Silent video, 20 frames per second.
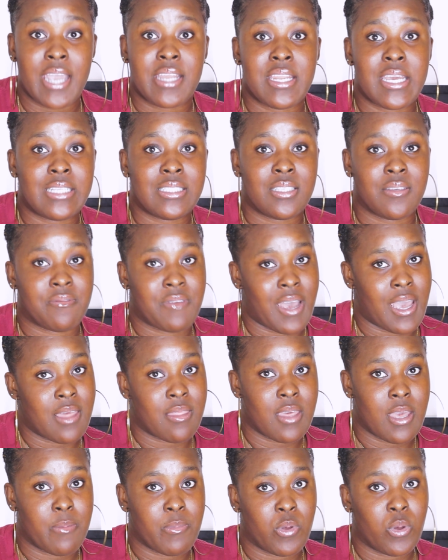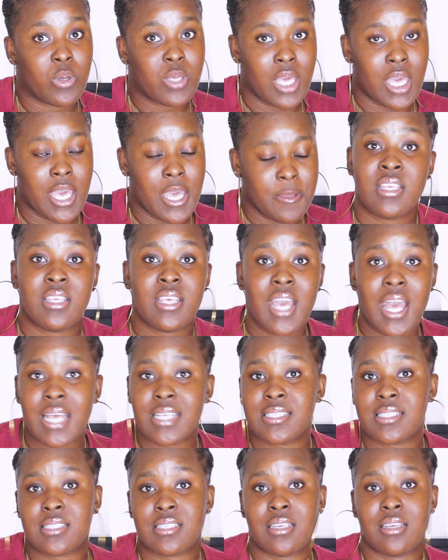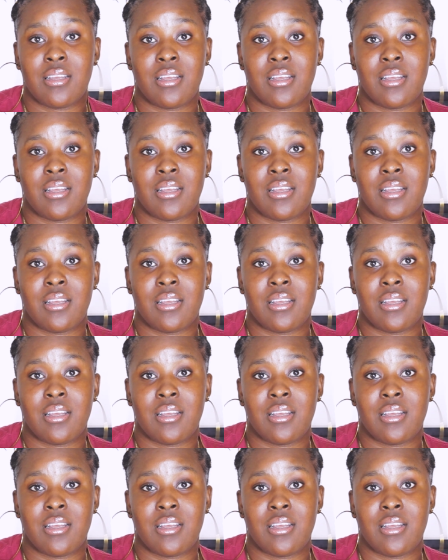identify them okay yes